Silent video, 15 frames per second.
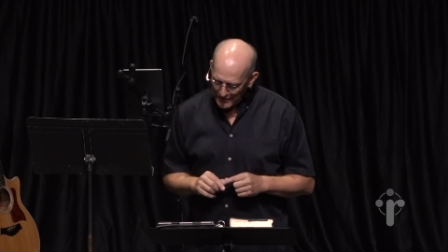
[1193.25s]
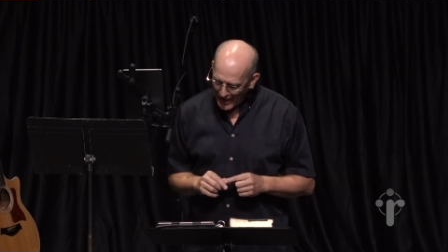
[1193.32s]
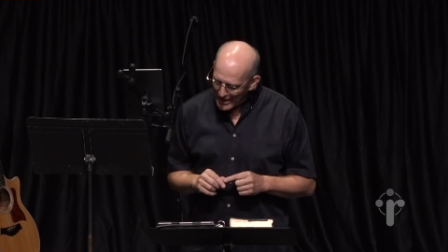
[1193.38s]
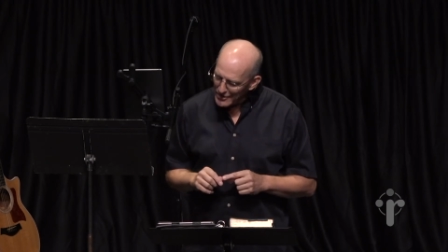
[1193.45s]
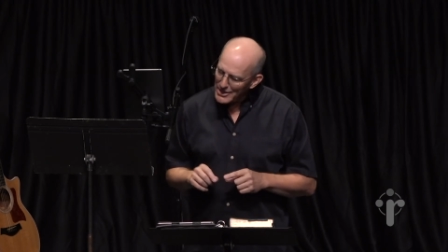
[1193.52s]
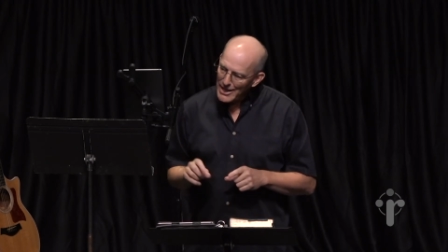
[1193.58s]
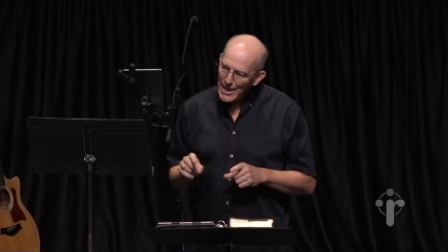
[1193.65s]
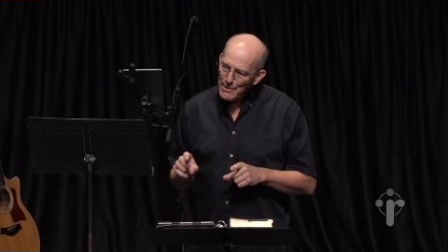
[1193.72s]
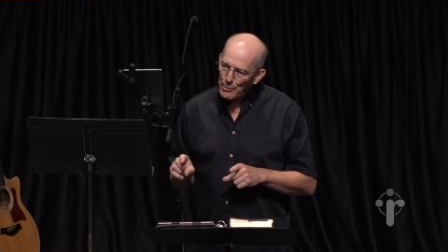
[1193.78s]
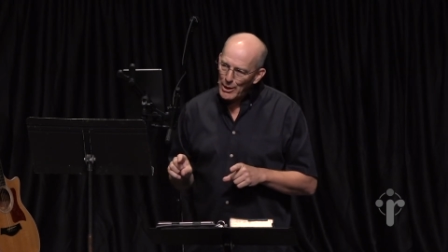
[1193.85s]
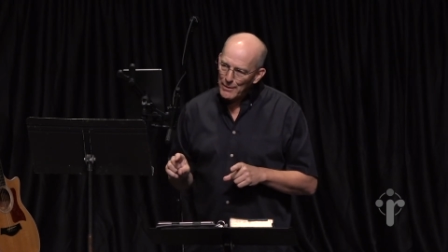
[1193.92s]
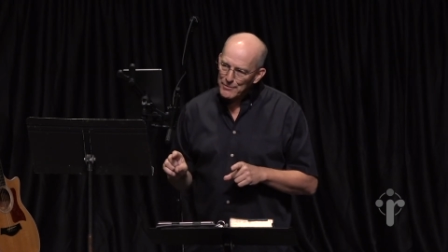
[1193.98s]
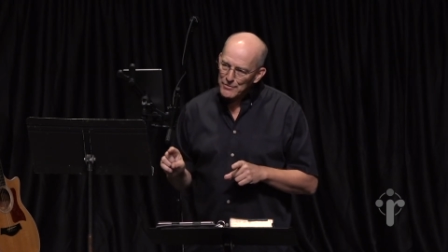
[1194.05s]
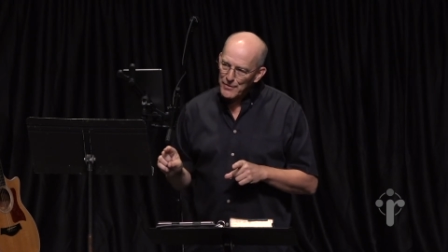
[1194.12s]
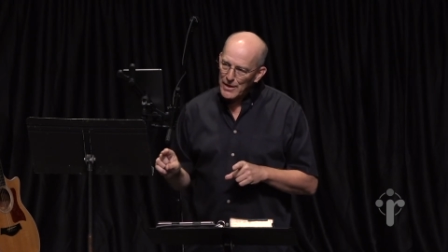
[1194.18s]
How did
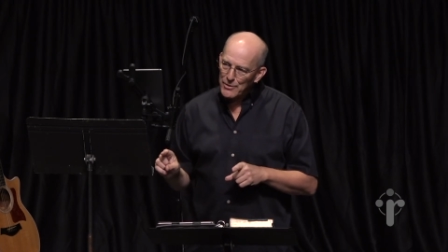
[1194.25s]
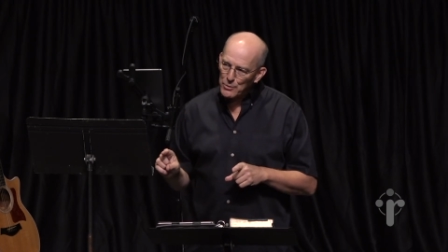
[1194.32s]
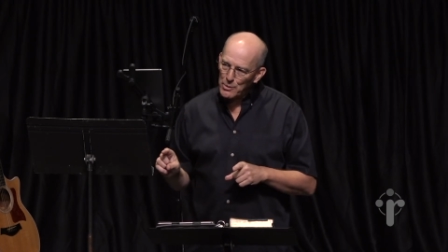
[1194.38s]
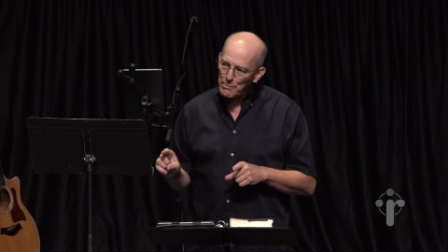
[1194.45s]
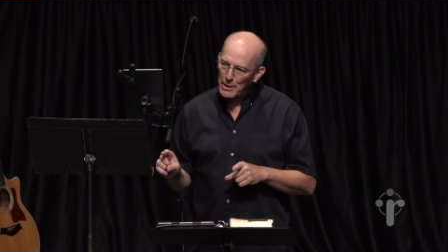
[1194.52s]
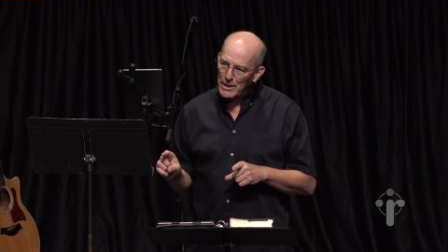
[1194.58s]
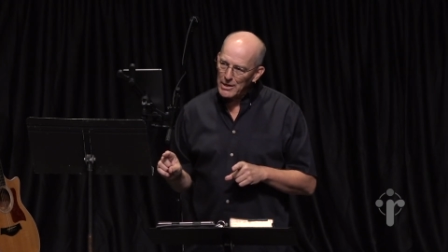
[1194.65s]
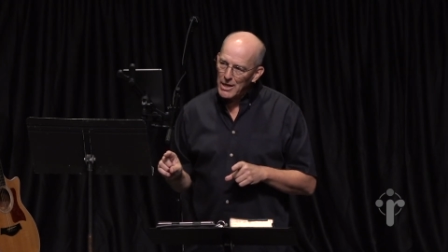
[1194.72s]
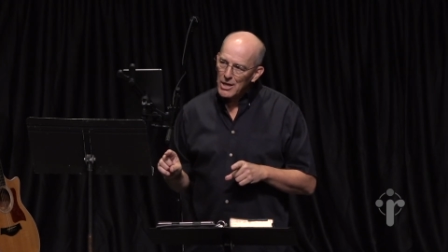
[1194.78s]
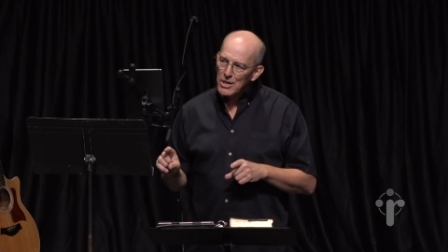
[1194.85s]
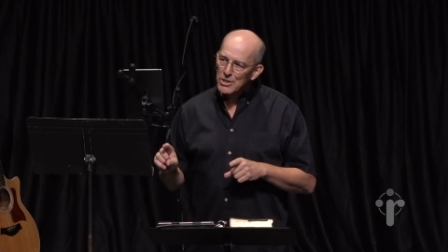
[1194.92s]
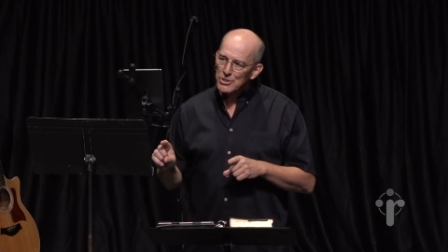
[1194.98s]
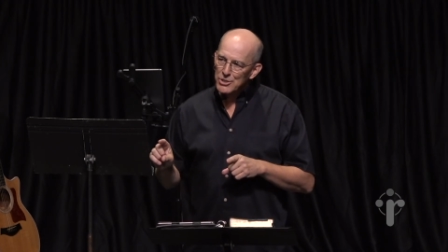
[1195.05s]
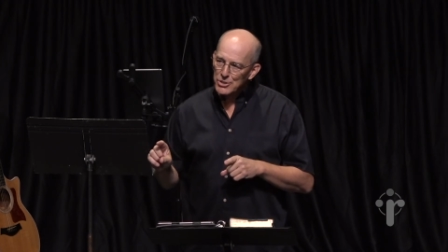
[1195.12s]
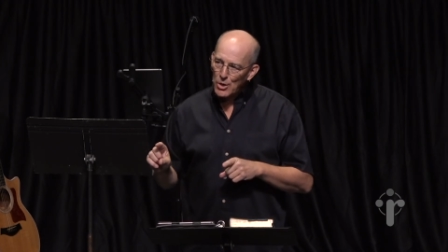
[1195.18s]
Abraham's faith remain
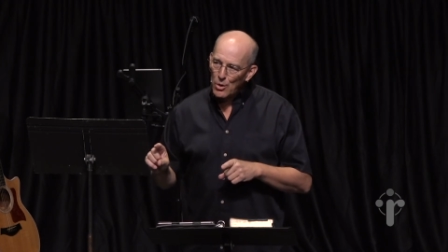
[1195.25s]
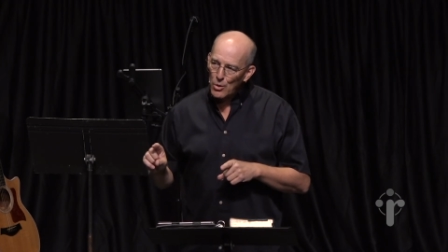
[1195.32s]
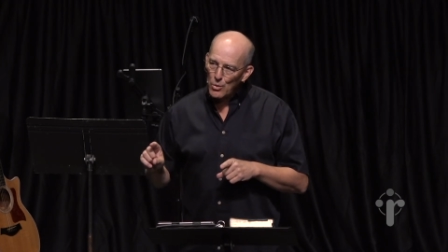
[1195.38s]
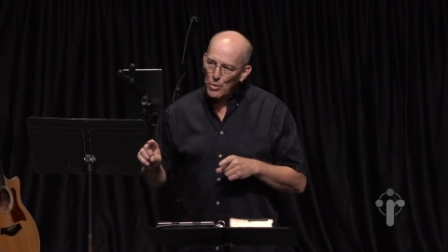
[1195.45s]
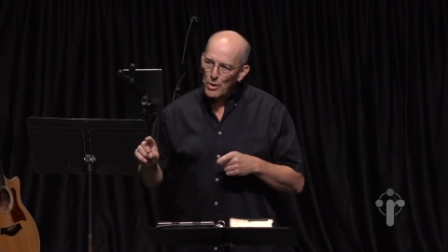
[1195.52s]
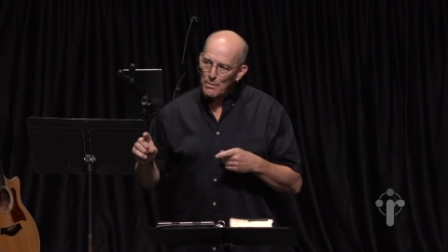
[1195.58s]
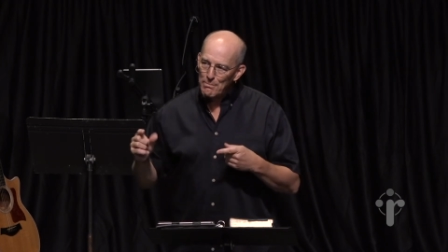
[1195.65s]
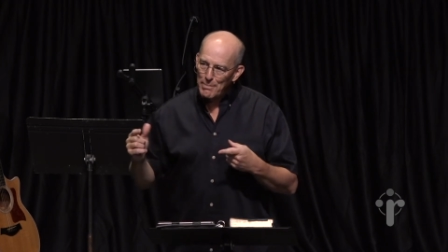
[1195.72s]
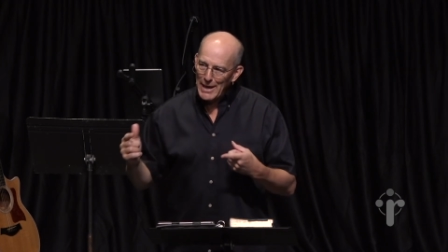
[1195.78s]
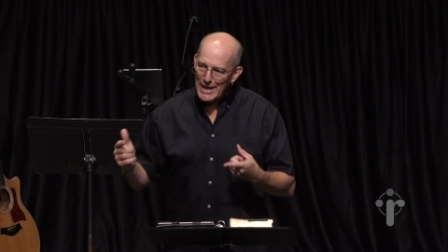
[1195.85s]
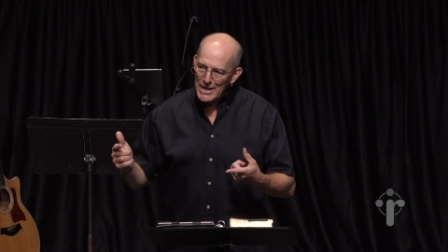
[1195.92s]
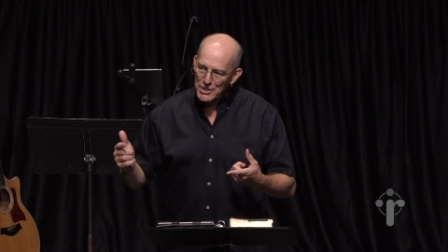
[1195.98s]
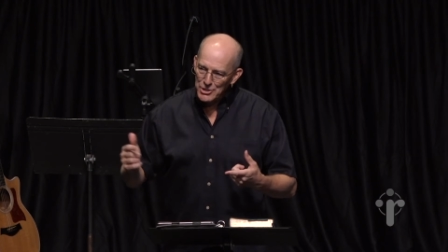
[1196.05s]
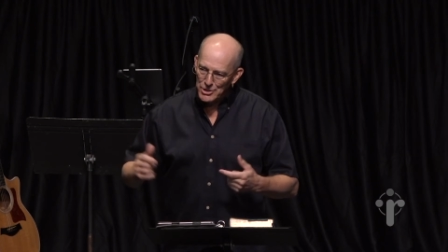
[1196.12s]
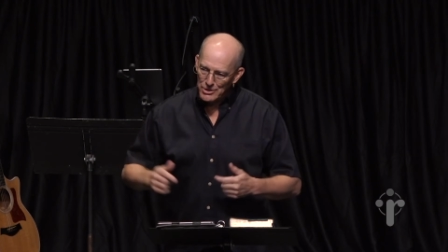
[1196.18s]
so
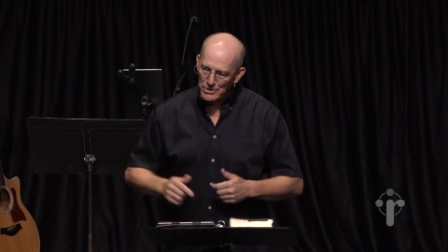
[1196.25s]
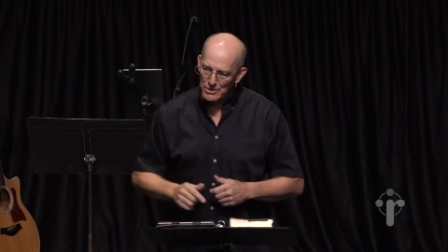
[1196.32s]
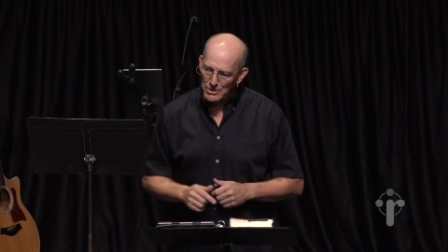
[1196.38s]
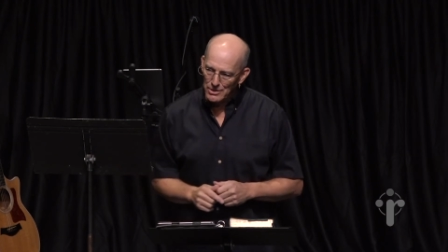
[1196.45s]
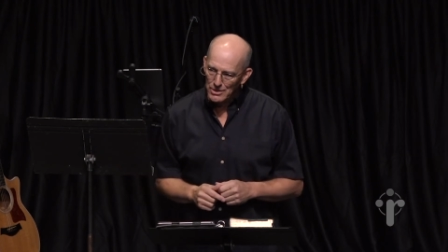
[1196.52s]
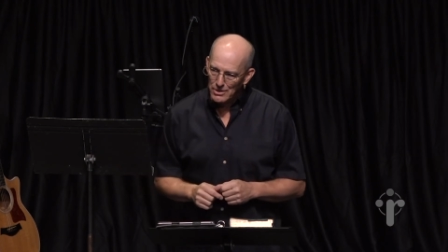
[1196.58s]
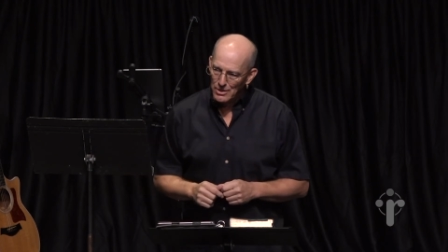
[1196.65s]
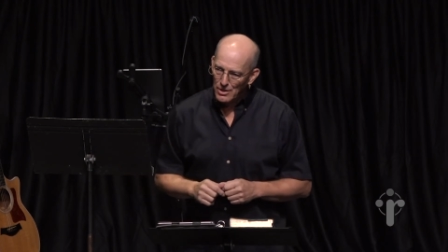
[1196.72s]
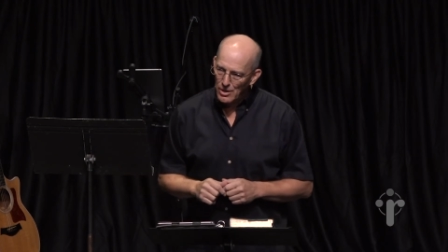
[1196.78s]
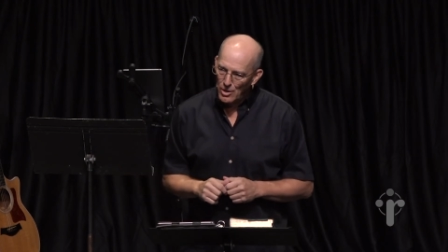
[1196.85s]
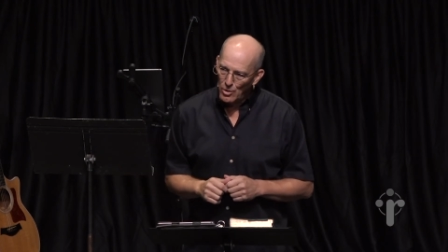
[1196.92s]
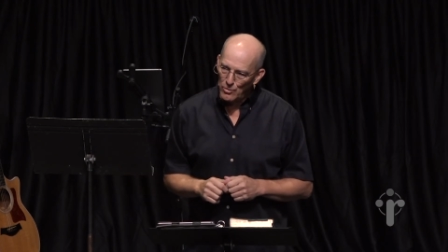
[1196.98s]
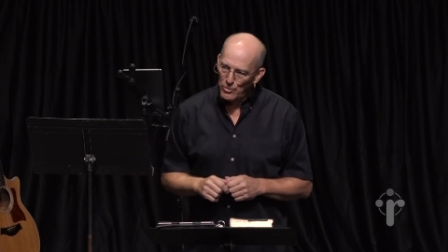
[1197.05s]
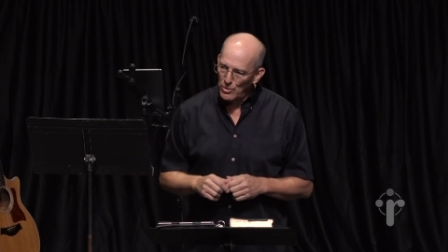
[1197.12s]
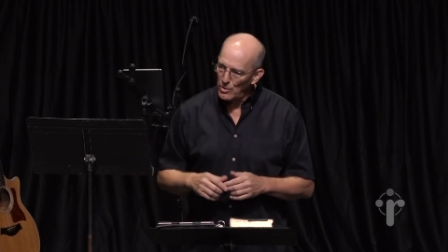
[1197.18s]
patient
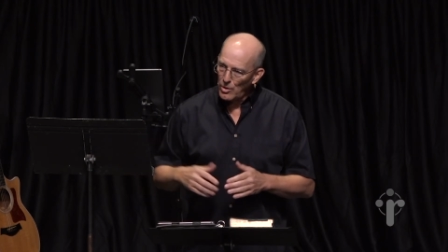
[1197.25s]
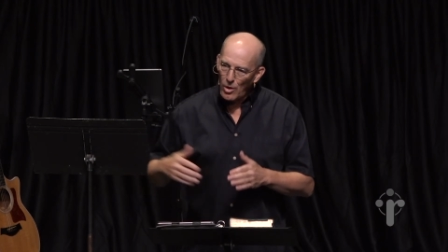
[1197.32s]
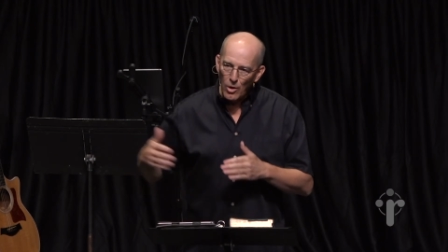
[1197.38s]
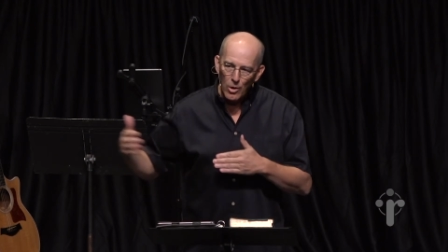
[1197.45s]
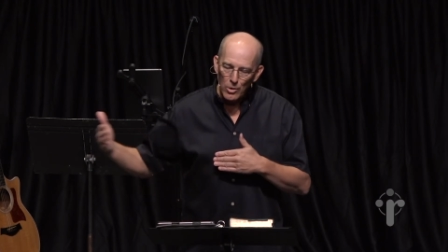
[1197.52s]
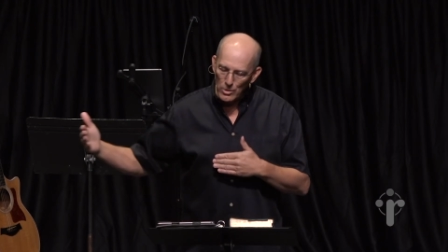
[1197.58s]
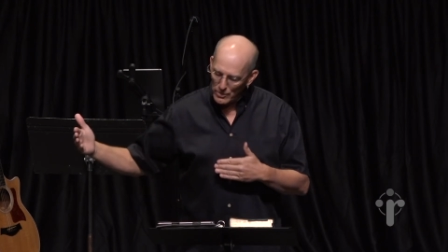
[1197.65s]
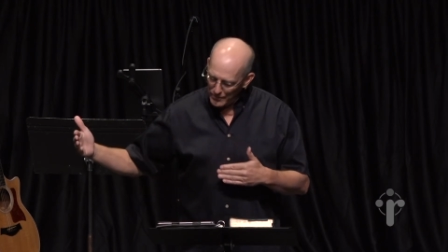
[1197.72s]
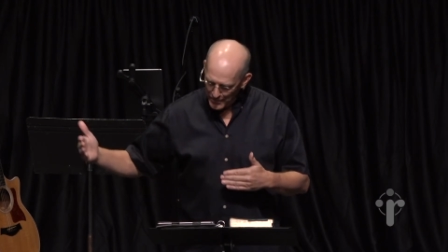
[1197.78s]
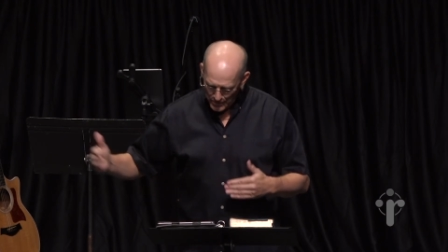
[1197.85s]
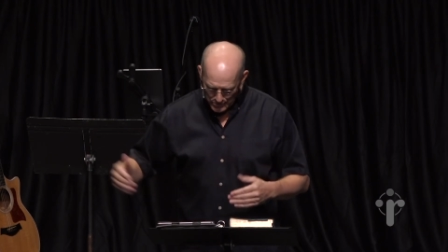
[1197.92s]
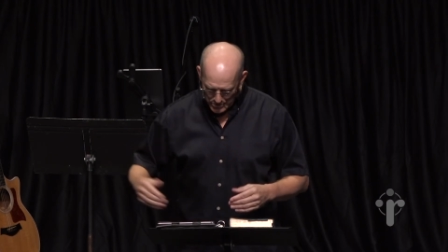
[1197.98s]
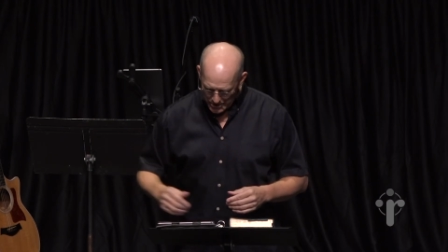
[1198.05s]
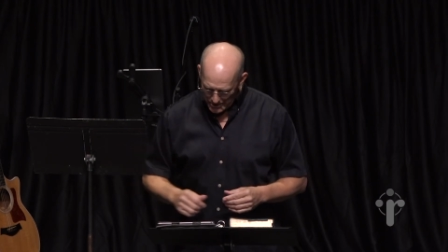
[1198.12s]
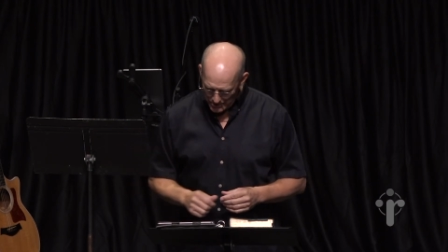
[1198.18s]
over all of
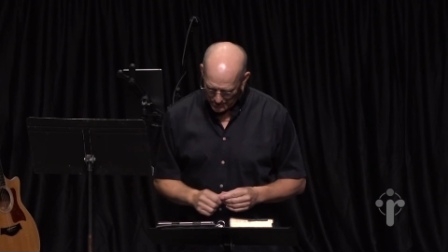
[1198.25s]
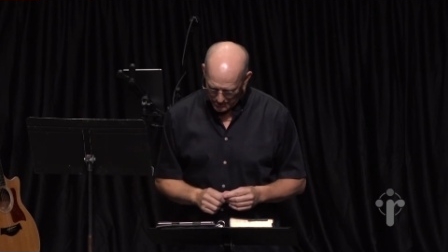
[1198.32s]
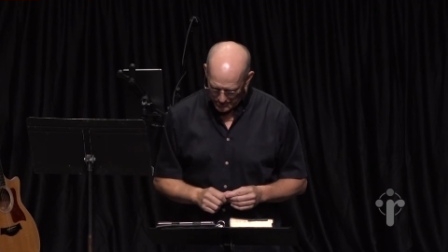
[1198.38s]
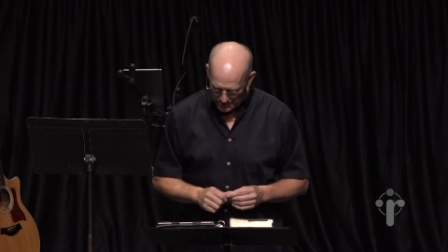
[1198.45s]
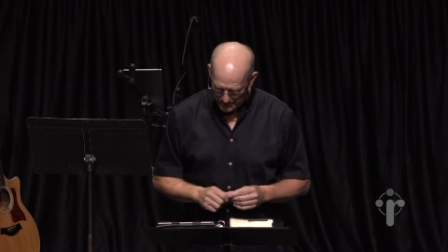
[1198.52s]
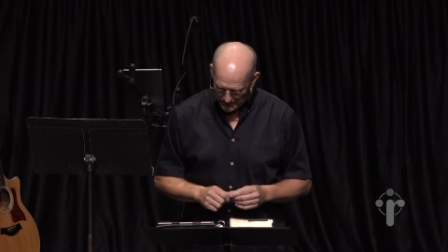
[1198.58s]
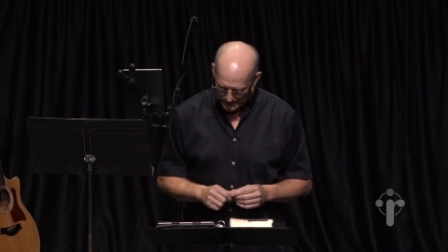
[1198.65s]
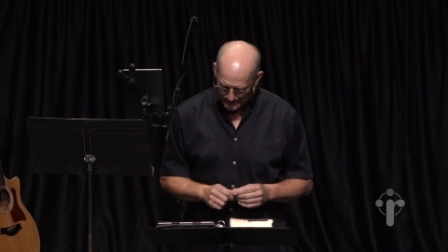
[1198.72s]
those years?